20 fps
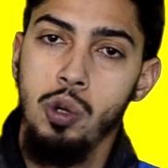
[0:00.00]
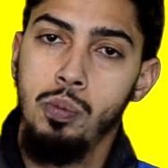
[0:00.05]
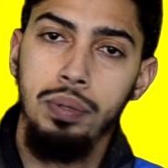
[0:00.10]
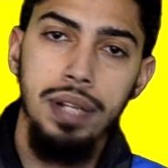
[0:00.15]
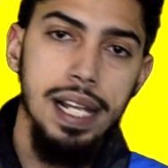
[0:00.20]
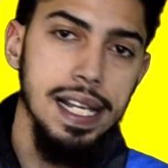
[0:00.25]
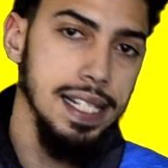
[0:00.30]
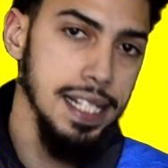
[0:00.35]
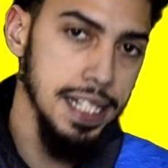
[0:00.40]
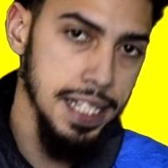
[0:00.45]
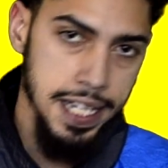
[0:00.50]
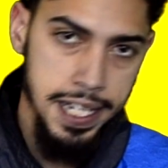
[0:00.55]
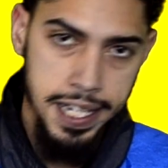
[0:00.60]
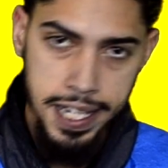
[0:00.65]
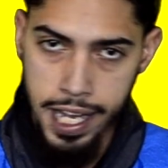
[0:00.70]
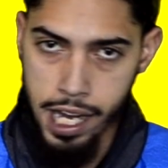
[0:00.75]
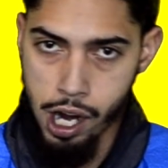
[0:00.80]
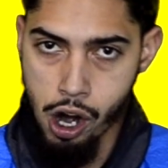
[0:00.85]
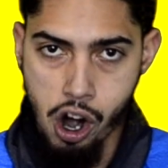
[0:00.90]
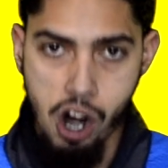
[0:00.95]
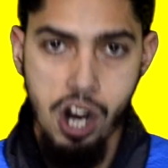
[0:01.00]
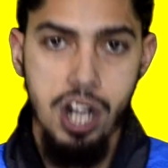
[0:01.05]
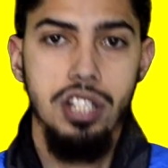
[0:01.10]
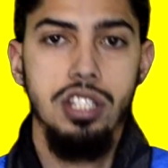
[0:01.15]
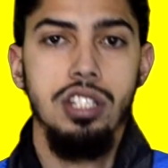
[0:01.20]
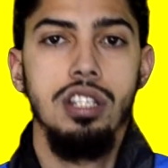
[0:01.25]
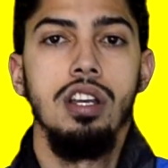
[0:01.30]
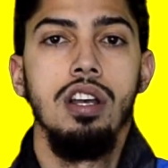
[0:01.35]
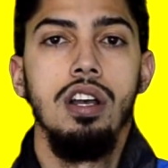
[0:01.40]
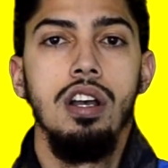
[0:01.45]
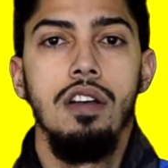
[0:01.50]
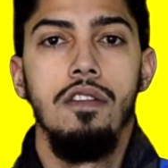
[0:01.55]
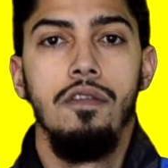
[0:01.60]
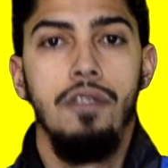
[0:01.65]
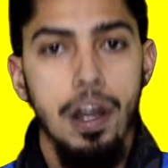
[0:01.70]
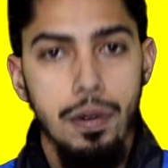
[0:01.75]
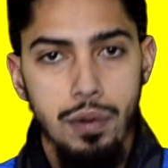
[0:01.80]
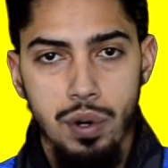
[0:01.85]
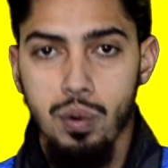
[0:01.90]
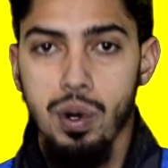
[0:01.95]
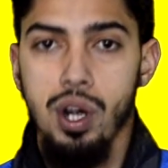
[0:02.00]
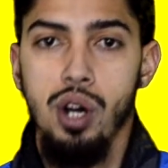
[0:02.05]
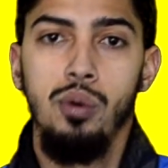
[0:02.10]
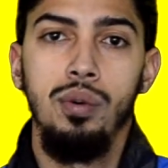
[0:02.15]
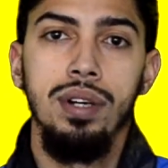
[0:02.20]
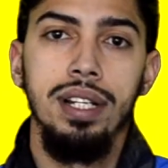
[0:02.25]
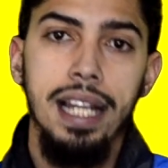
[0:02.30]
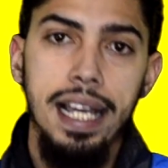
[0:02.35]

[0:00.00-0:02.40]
so pleasant to thine hearts. Very well